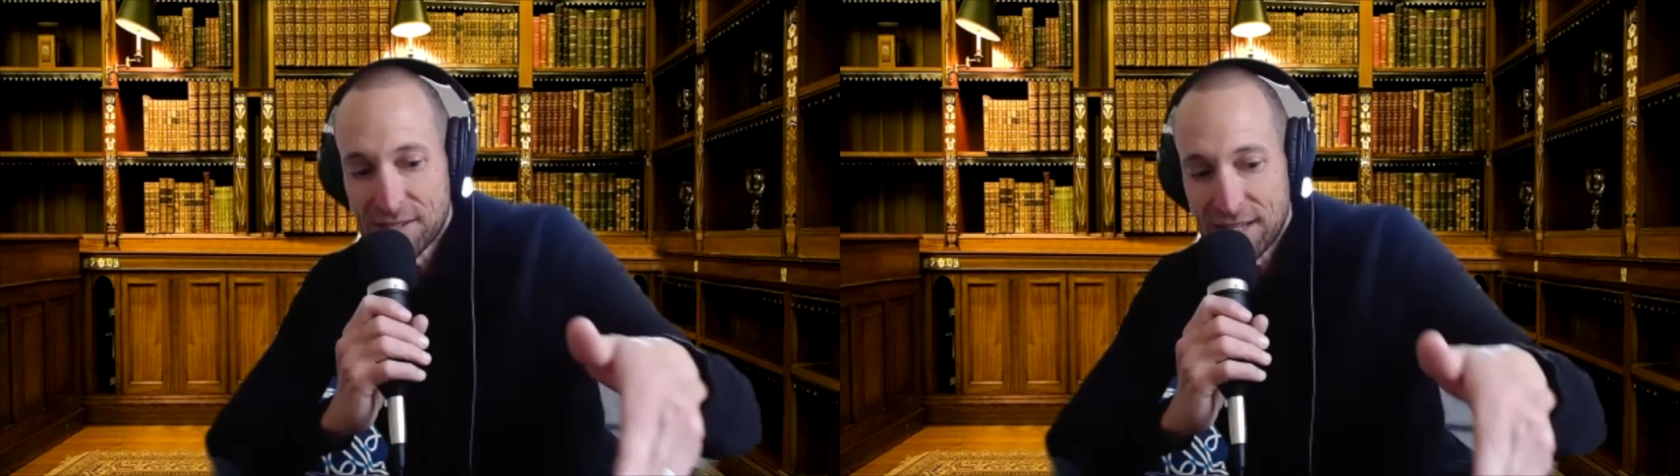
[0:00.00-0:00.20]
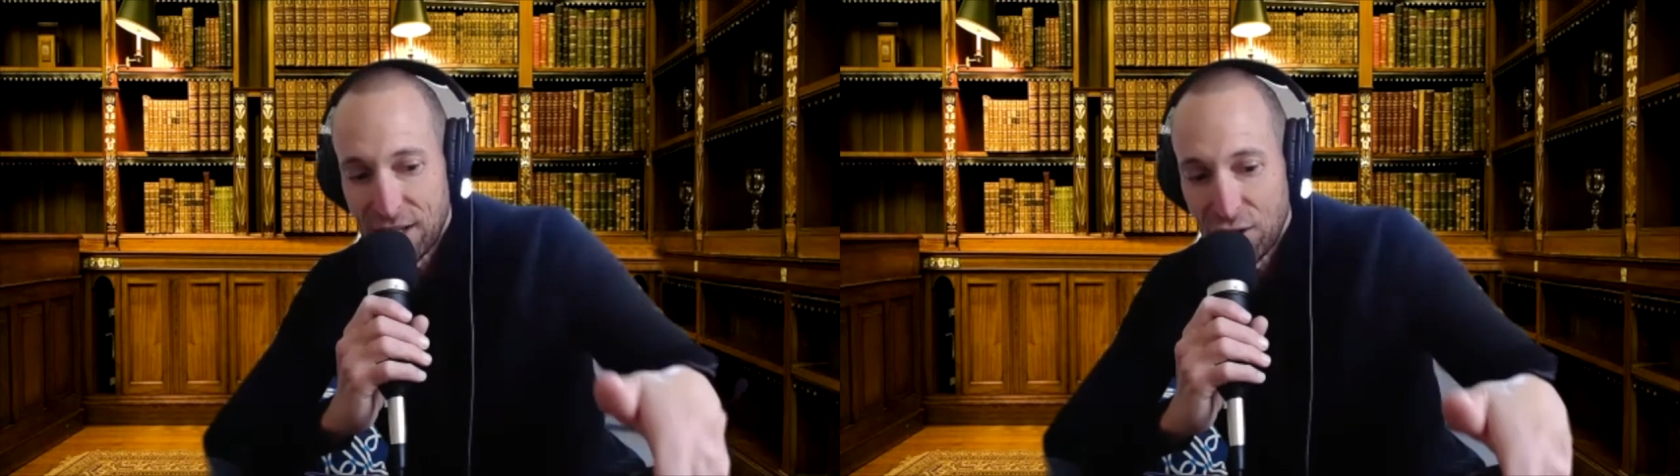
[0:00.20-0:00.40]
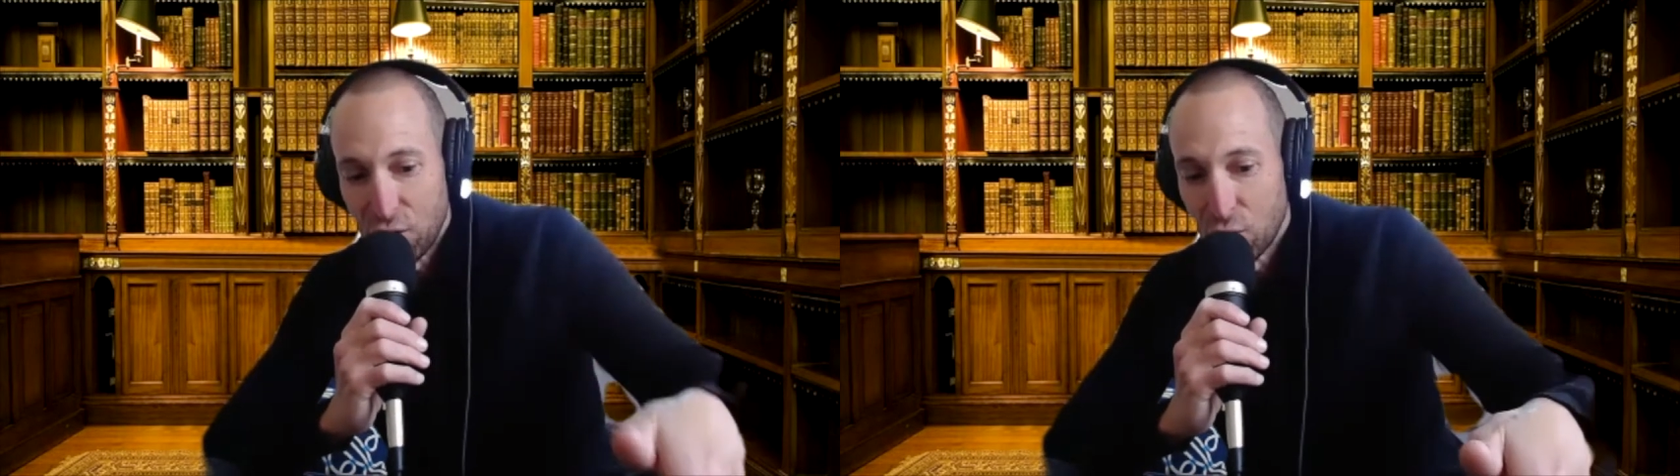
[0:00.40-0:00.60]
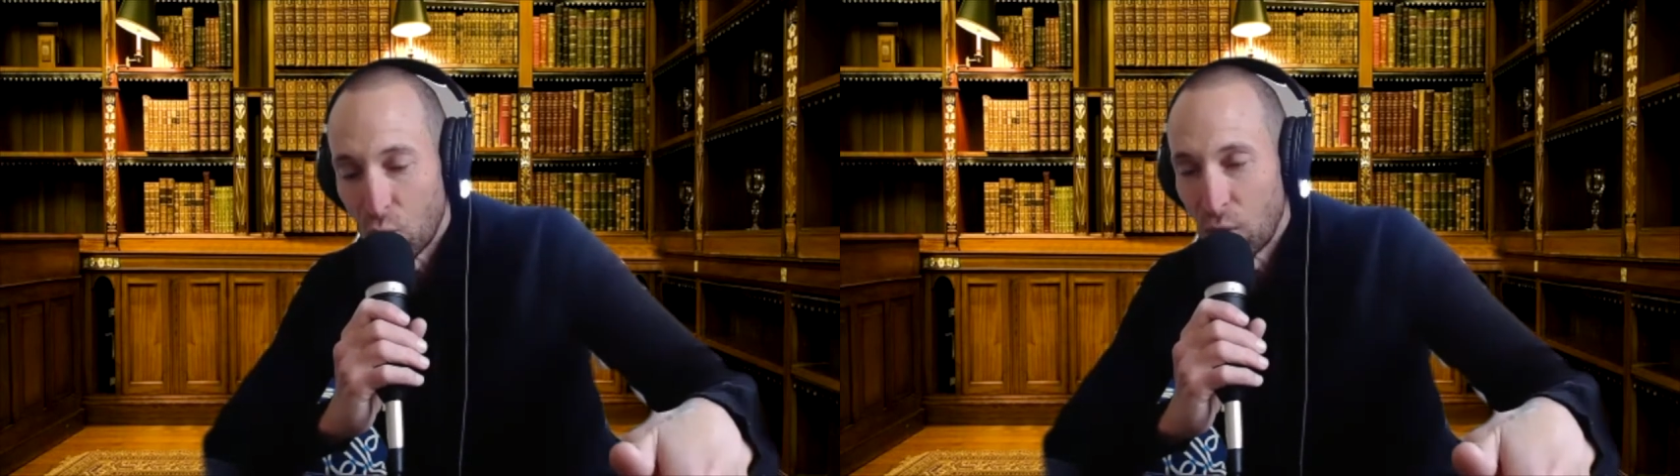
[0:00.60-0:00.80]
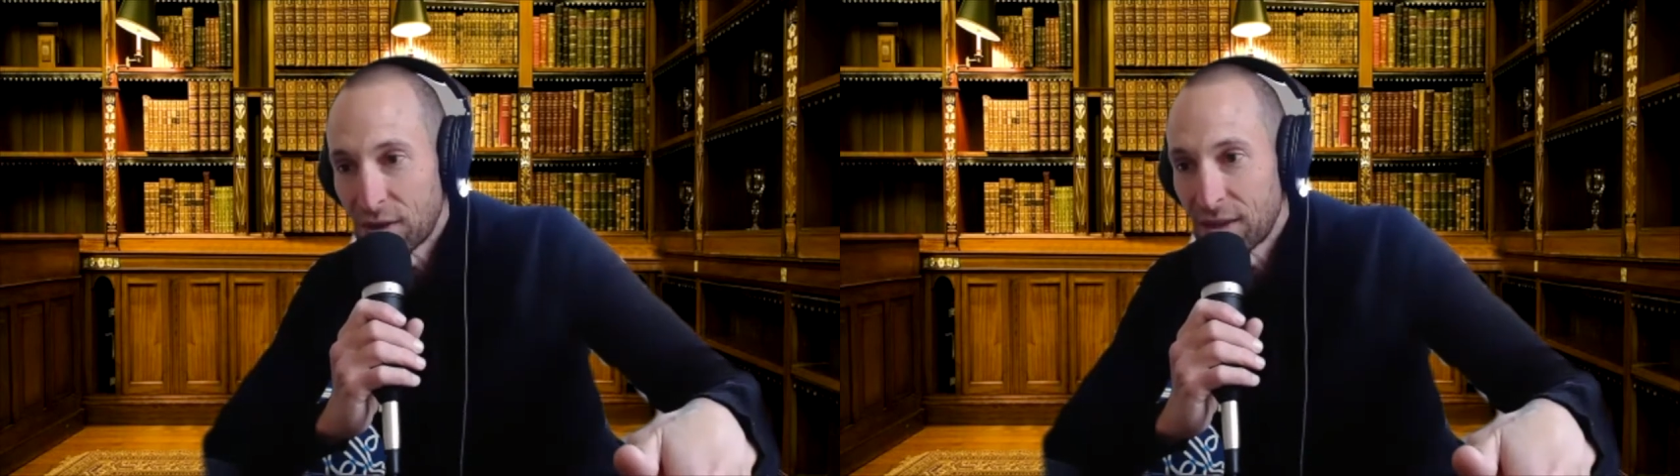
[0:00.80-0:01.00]
seen you
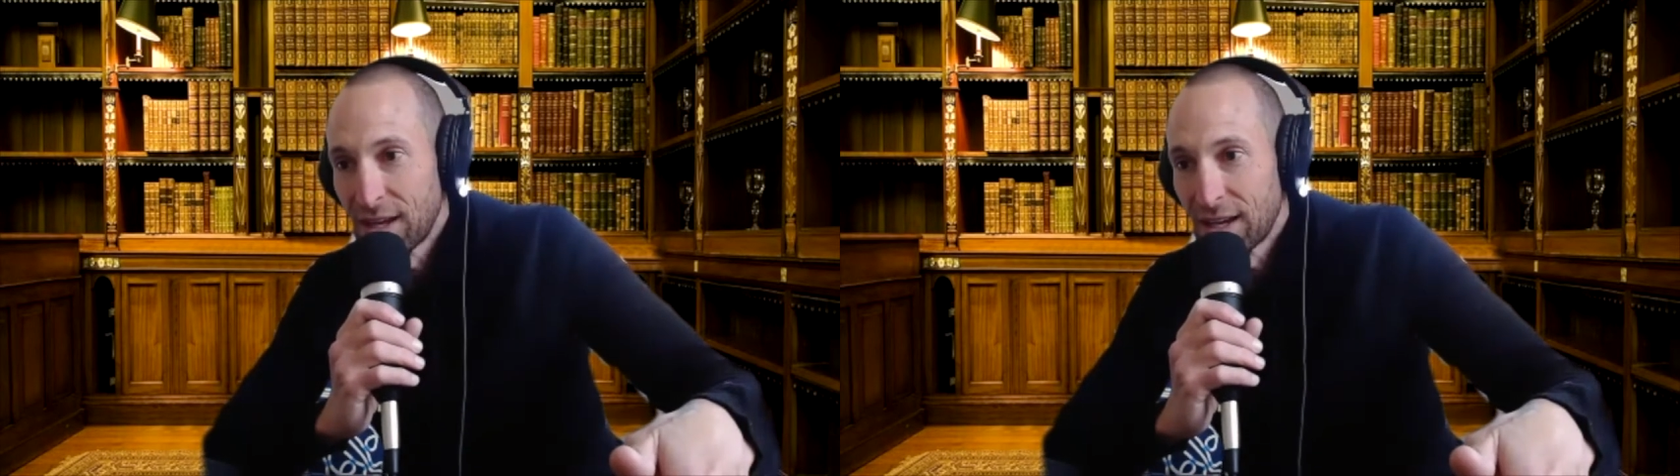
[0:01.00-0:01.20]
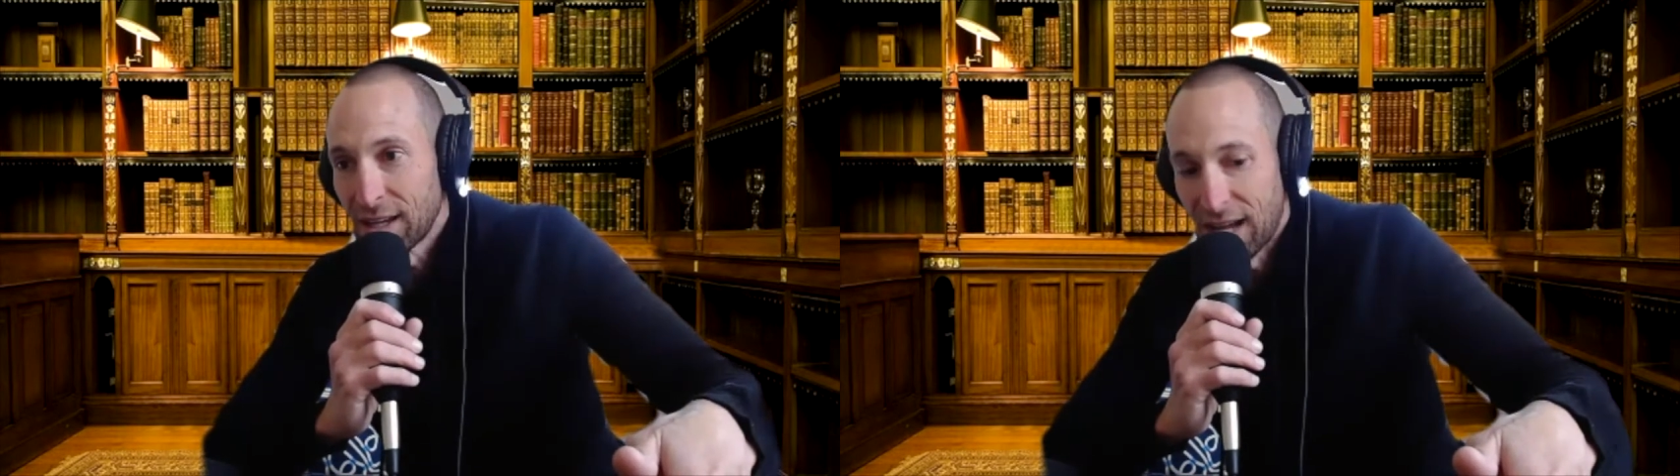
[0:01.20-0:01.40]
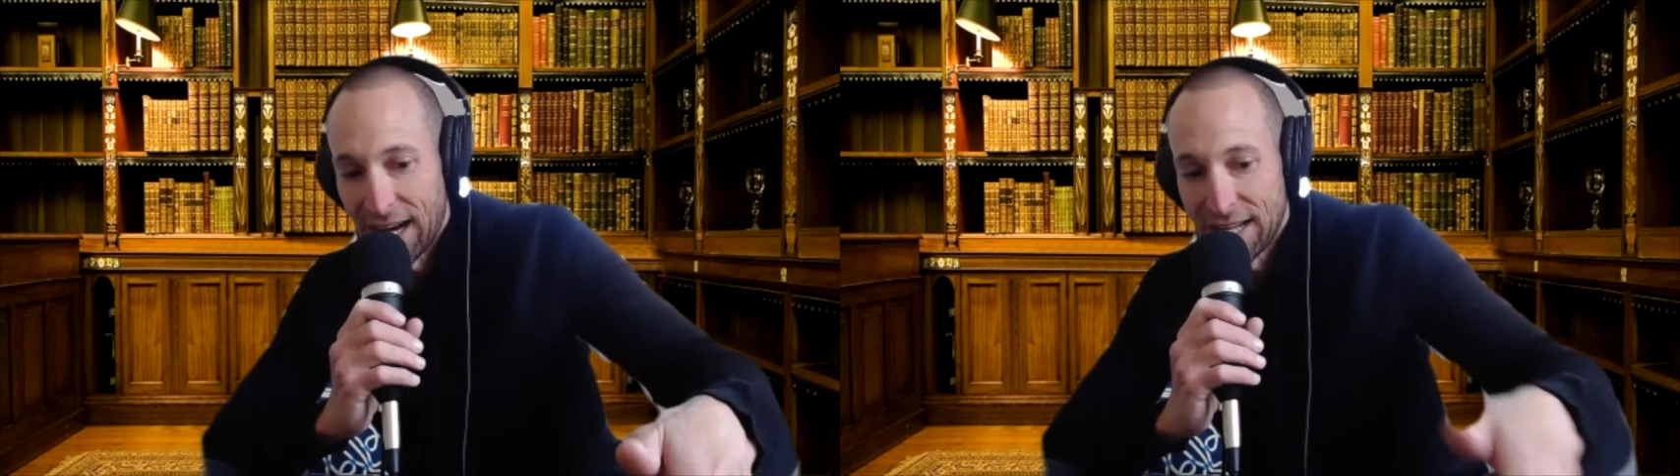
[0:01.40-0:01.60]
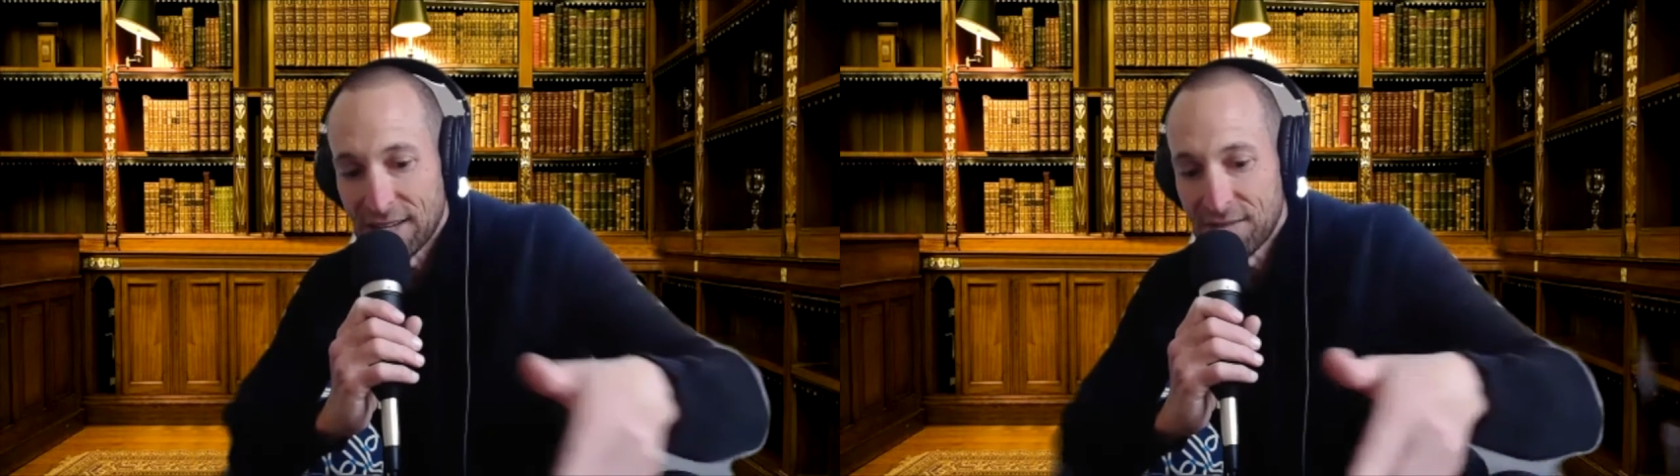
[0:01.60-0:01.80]
with clients.